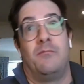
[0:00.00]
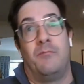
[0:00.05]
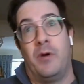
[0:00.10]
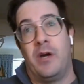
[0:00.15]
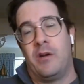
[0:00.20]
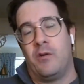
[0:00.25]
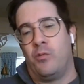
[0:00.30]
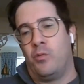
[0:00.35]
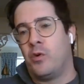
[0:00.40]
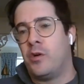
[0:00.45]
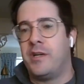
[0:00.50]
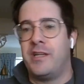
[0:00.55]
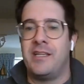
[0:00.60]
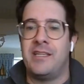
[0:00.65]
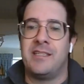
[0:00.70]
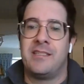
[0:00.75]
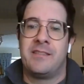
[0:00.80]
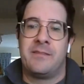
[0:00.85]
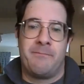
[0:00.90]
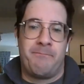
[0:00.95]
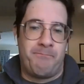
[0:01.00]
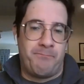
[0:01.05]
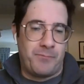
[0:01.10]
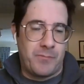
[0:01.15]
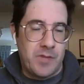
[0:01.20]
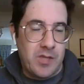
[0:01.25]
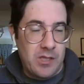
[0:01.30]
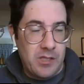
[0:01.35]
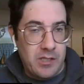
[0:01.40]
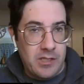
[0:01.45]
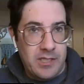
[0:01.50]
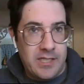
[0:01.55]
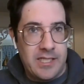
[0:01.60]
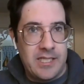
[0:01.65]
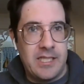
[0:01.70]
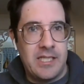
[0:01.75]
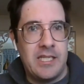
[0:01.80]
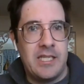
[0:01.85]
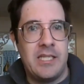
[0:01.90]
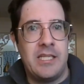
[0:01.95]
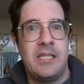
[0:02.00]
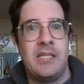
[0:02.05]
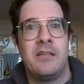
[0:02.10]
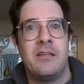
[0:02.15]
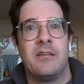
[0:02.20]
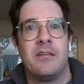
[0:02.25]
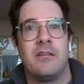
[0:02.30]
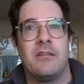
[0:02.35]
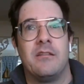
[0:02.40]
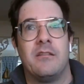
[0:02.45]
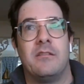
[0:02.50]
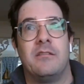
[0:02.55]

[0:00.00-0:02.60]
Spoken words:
But word is, he